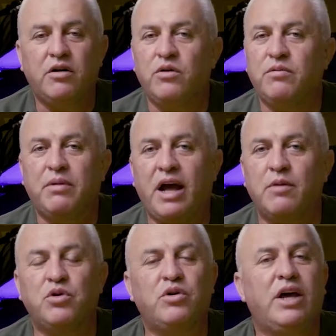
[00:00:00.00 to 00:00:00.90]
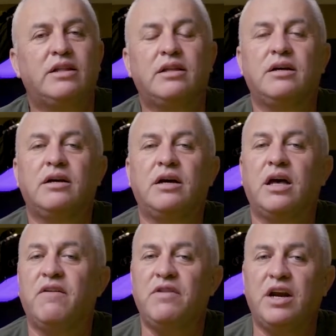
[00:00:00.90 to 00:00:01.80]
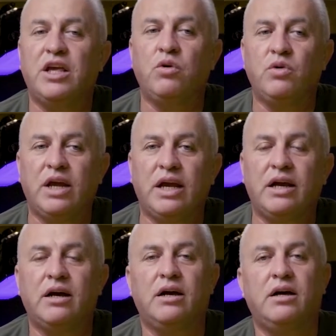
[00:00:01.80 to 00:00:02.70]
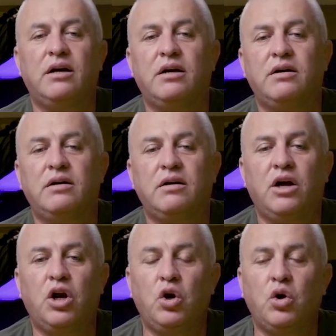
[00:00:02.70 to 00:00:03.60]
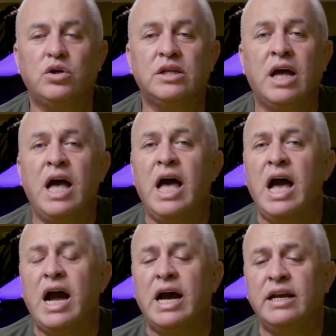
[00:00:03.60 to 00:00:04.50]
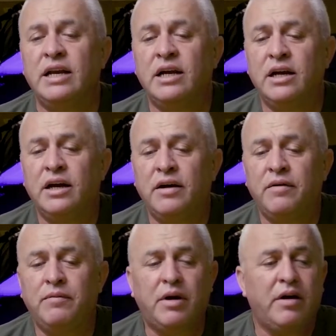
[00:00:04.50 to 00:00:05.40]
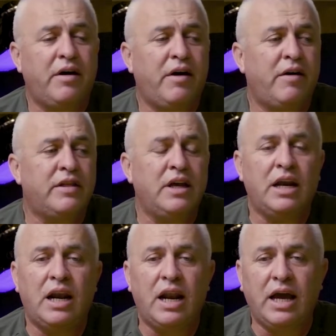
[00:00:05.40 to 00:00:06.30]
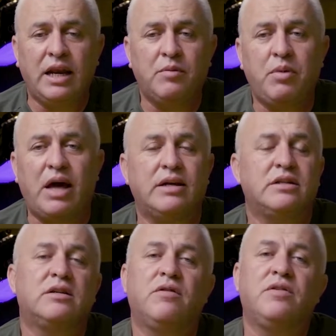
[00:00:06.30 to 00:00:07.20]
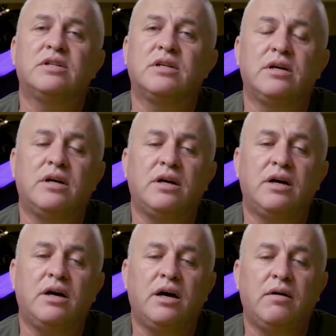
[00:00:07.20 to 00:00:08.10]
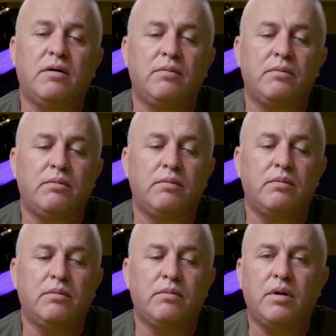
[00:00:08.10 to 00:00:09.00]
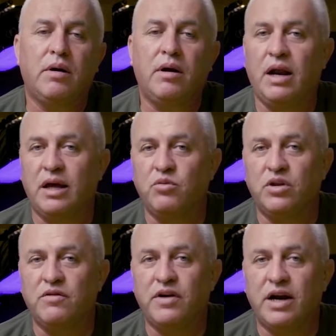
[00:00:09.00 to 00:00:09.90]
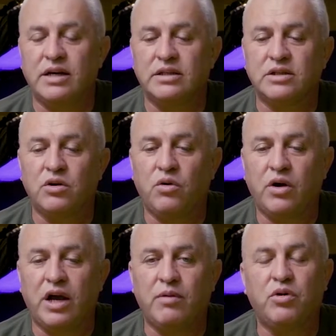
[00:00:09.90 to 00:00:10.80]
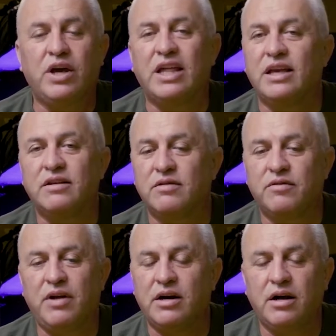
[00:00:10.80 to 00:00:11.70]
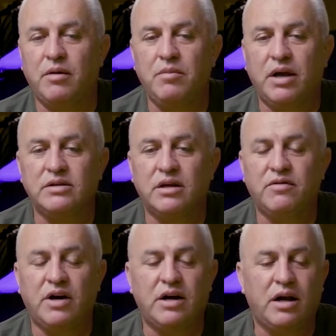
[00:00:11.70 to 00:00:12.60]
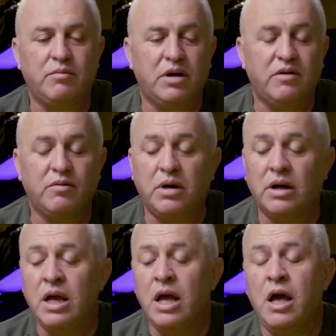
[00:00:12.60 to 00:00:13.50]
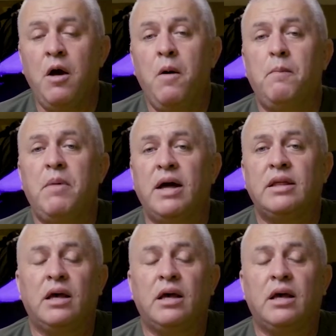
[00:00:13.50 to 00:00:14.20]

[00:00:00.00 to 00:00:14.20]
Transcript: help you get very unique looks. And the lighting patterns of these light modifiers, help you get is very amazing, very unbelievable. But